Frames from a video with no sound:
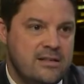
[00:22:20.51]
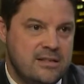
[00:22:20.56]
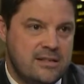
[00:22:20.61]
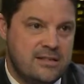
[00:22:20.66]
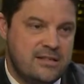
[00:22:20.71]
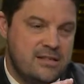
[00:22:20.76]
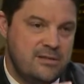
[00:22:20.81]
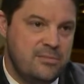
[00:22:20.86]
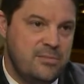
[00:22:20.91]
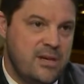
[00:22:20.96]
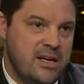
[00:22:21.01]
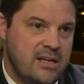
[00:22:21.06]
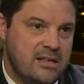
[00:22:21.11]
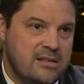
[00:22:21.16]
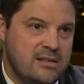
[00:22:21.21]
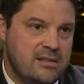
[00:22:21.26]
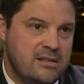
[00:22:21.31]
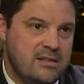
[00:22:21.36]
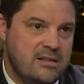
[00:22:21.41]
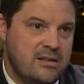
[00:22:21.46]

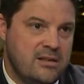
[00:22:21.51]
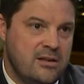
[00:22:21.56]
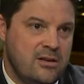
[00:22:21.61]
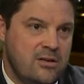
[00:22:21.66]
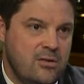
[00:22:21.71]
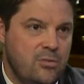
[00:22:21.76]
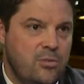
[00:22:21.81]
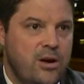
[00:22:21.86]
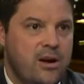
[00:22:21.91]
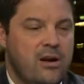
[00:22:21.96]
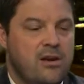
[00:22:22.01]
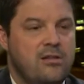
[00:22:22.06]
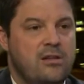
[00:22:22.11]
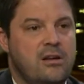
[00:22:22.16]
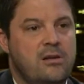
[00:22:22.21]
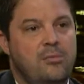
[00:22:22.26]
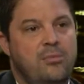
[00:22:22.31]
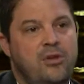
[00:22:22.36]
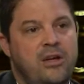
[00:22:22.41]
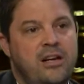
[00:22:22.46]
dismissed, where the
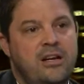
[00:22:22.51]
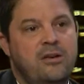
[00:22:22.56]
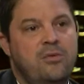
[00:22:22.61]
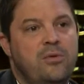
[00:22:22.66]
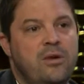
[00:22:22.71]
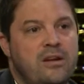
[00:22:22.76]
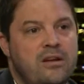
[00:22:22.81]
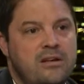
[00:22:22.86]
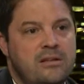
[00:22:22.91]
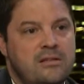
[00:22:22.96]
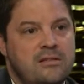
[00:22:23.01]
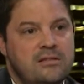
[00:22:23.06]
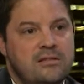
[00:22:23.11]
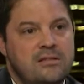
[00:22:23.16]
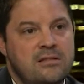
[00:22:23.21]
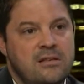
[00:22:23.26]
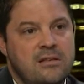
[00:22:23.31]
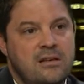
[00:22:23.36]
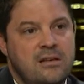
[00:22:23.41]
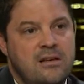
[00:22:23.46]
complaining
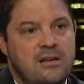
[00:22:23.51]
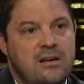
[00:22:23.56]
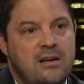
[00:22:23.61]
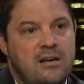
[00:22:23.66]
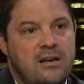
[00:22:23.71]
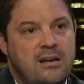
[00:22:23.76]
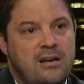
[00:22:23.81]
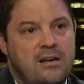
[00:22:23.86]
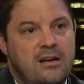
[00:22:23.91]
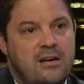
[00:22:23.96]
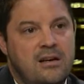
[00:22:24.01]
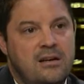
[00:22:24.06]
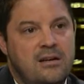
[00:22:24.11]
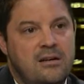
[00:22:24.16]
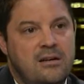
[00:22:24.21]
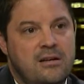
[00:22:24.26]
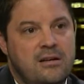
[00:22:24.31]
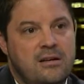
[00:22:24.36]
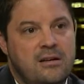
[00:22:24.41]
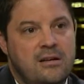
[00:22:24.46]
witness, uh,
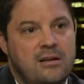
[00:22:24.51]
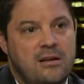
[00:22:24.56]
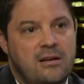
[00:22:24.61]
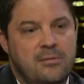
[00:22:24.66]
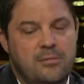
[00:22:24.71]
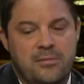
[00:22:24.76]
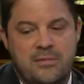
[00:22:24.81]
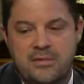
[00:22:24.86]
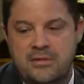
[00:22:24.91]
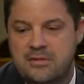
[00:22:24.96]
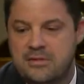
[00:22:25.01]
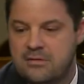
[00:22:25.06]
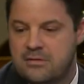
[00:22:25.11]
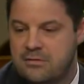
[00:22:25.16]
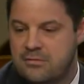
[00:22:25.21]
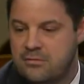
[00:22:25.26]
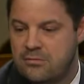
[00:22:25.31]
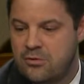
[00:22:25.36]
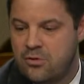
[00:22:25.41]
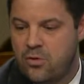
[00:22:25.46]
uh,
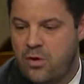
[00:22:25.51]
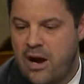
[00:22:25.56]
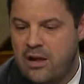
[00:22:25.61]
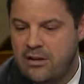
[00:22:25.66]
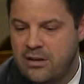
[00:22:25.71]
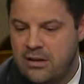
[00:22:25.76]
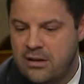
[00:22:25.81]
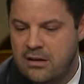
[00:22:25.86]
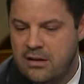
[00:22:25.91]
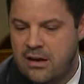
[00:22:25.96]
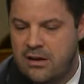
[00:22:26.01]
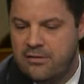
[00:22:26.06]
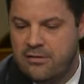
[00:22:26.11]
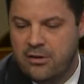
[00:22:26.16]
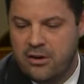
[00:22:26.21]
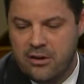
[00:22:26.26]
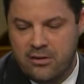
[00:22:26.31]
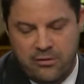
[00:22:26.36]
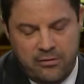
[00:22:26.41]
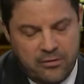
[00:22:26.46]
Miss Crowley, I
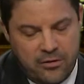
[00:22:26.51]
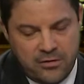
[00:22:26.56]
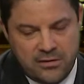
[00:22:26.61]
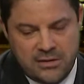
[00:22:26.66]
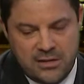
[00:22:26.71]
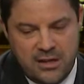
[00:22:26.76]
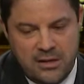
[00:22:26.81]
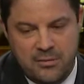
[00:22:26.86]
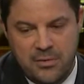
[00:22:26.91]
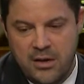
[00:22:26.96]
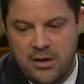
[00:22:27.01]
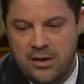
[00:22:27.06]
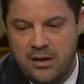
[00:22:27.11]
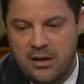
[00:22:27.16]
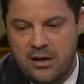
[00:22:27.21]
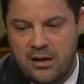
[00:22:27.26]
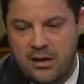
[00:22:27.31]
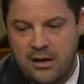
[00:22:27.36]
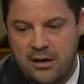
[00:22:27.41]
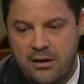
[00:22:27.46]
forget her first name,
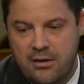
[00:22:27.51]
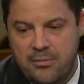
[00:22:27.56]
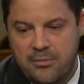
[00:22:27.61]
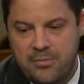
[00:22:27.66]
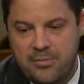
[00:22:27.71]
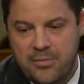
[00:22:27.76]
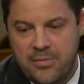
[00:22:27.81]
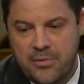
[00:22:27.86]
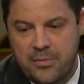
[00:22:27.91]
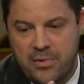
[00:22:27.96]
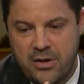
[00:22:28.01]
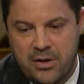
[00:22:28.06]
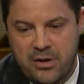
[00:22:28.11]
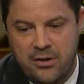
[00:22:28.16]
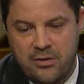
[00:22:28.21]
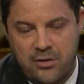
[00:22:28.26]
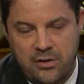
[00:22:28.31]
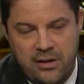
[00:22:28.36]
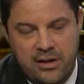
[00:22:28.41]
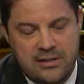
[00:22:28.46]
um, but I
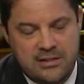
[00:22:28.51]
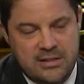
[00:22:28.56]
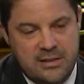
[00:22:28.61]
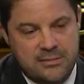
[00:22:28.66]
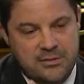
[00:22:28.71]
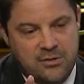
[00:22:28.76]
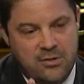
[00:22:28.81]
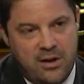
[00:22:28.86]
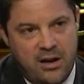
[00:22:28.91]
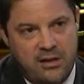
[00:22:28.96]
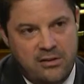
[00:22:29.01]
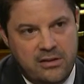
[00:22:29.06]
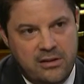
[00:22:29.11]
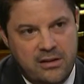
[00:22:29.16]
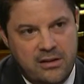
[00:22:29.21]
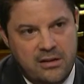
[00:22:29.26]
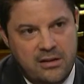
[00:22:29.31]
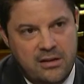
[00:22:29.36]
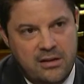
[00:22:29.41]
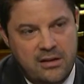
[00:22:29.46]
know her last name's Crowley,
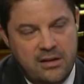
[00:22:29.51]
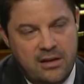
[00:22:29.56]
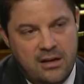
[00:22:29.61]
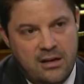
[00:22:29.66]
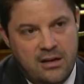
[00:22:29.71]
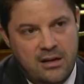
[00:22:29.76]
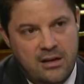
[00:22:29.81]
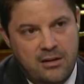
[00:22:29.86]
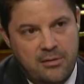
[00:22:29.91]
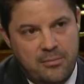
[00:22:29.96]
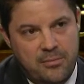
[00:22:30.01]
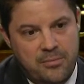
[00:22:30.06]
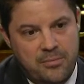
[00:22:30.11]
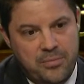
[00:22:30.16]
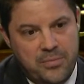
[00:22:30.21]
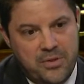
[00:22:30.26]
um,